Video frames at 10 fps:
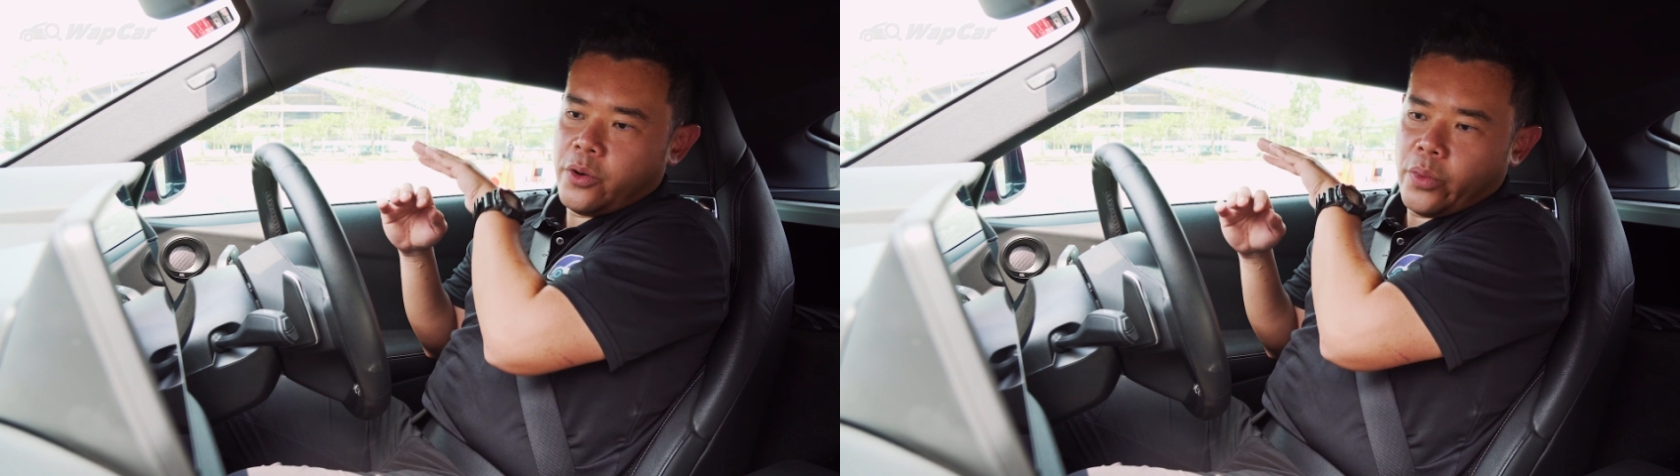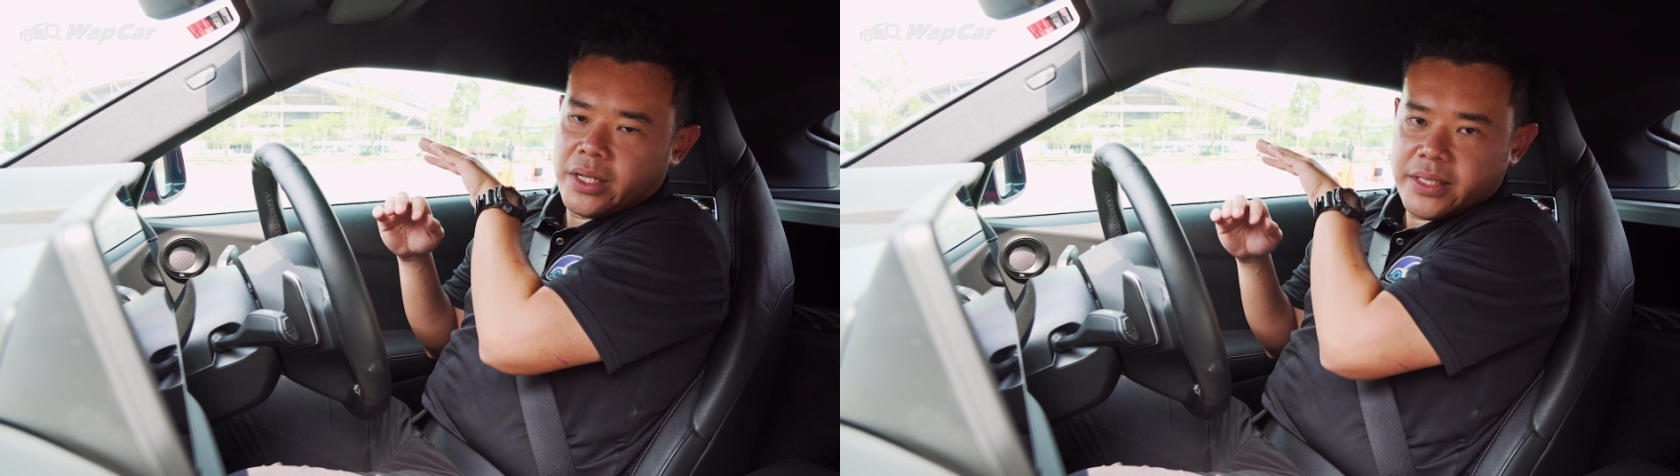
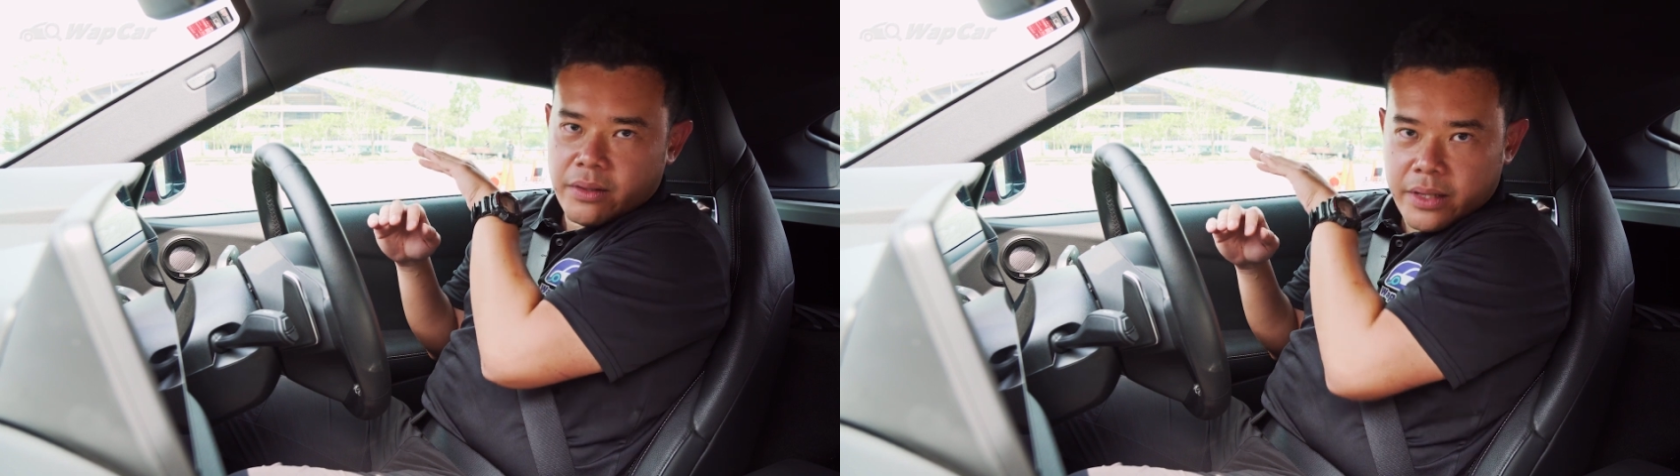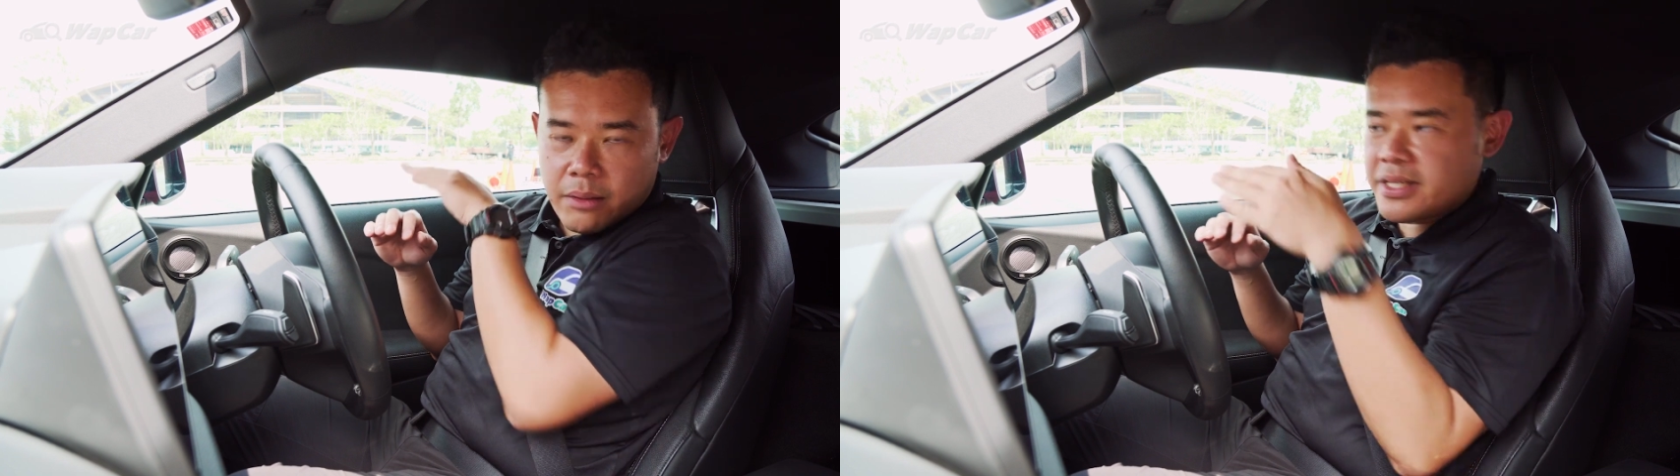When the
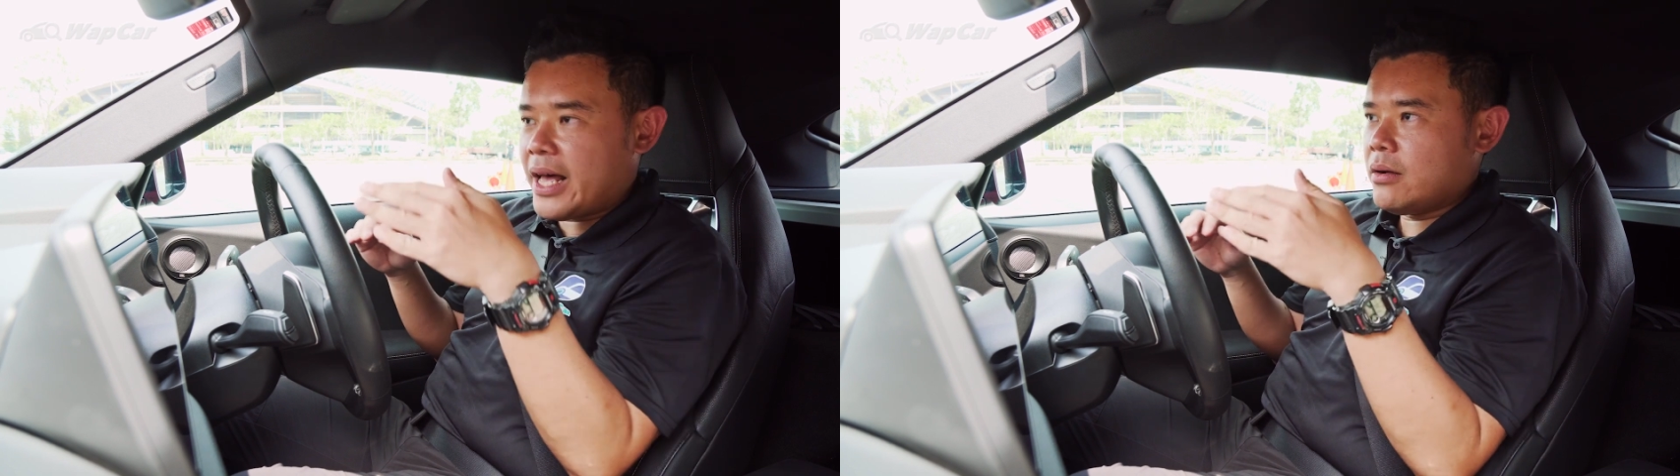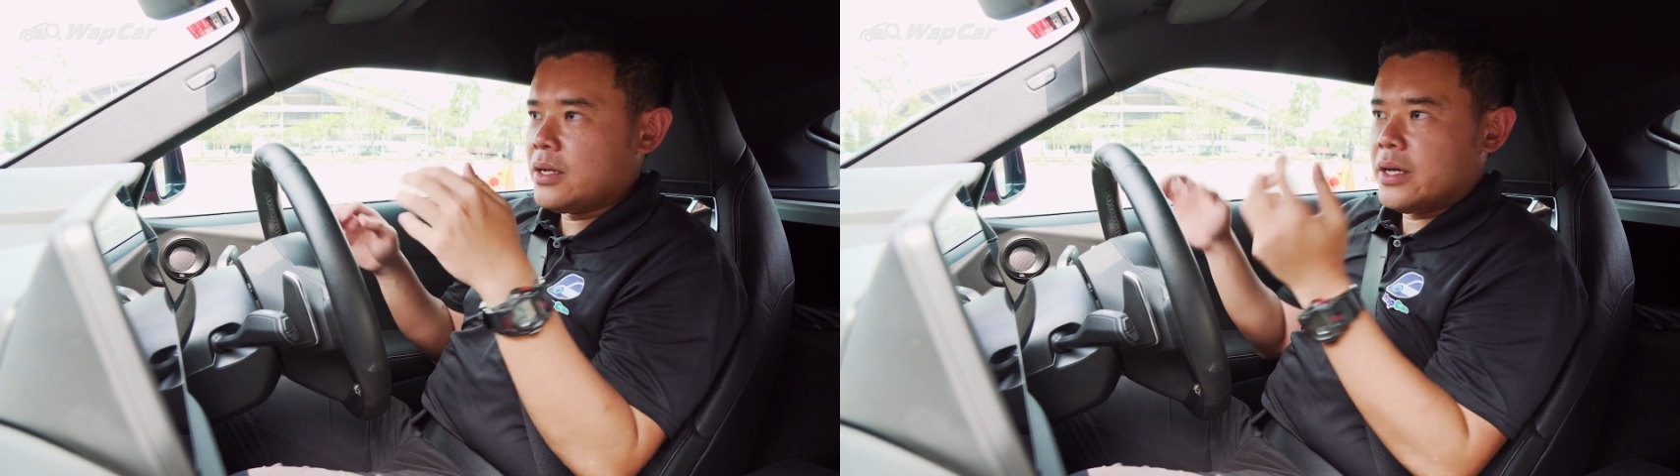tail comes
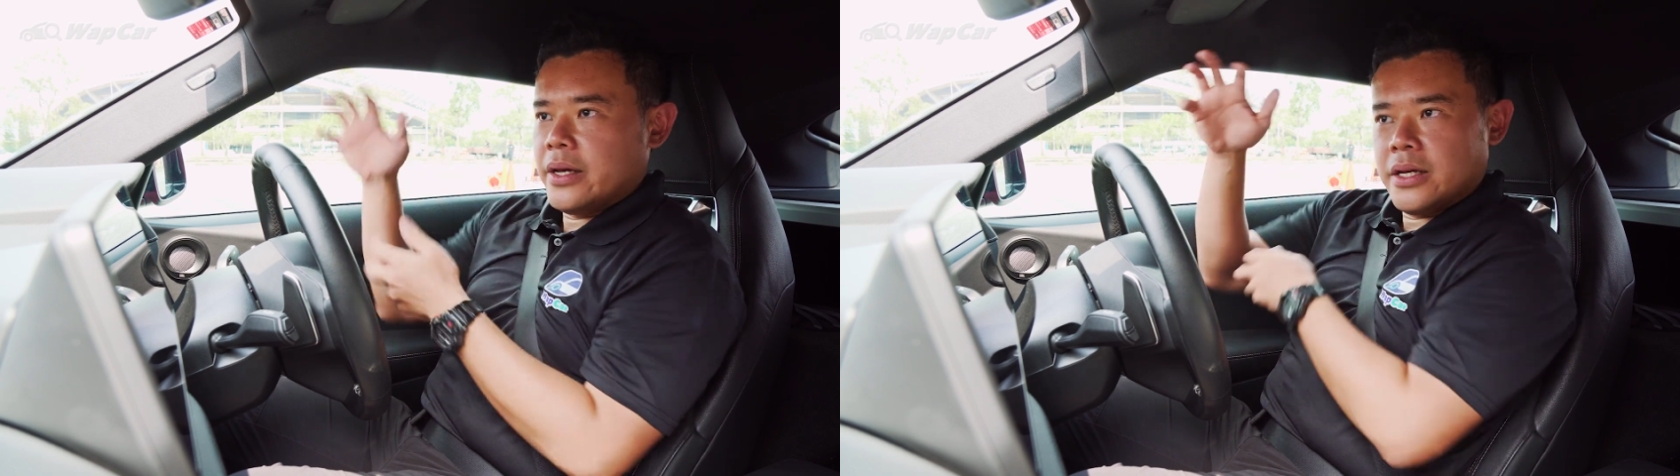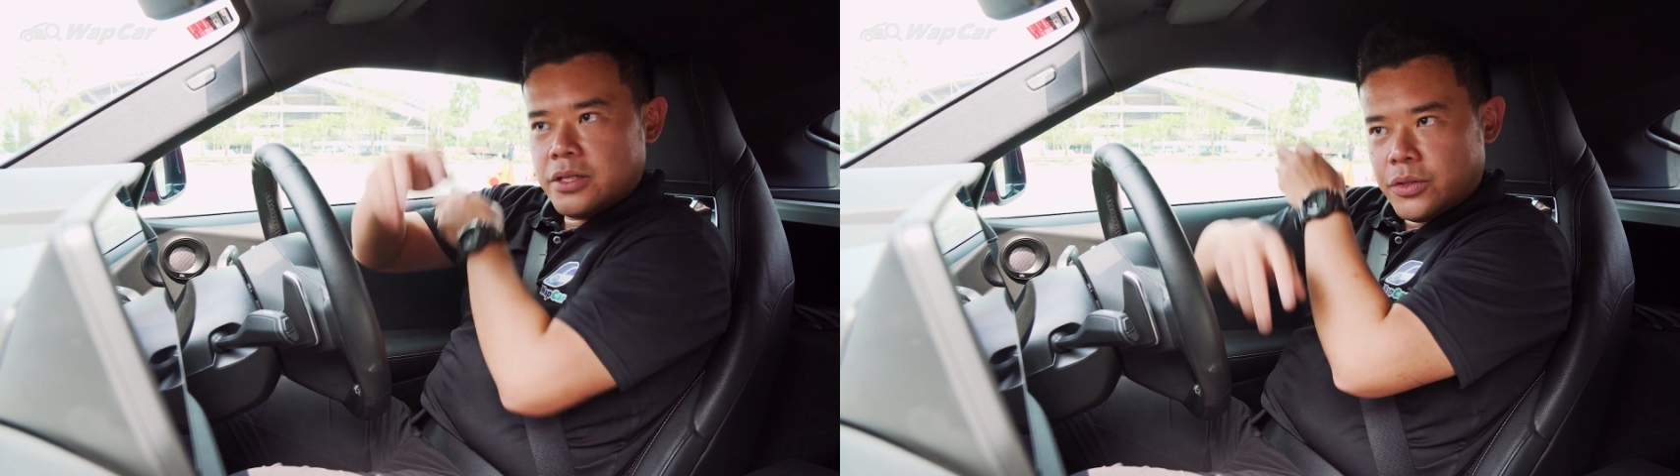out,
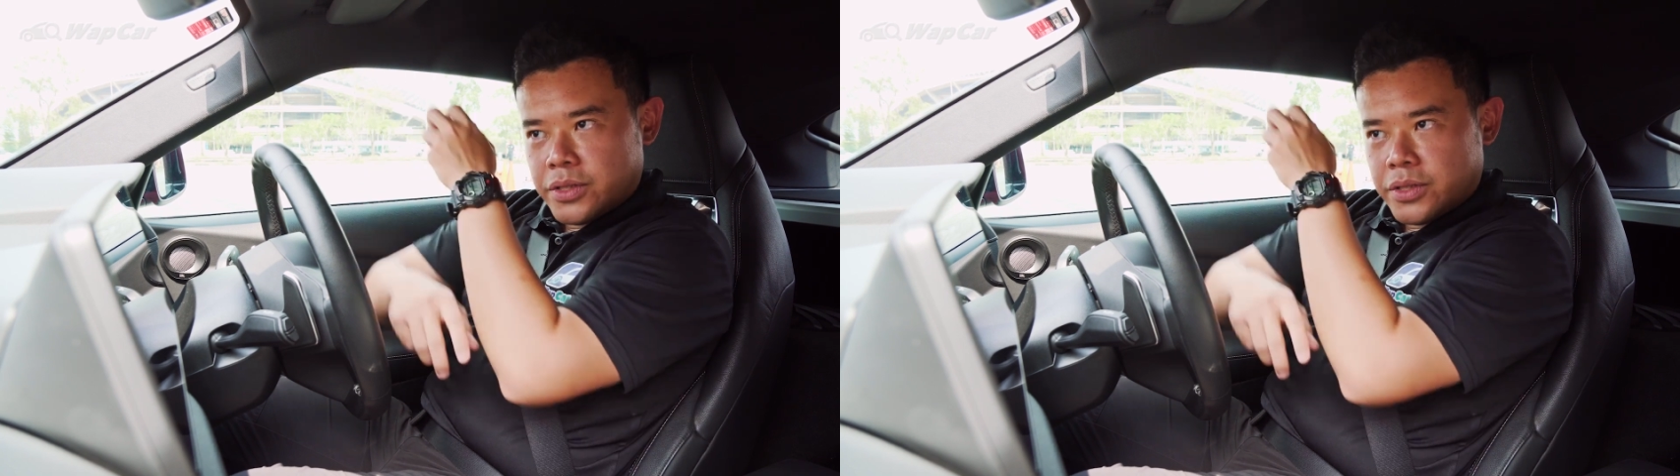you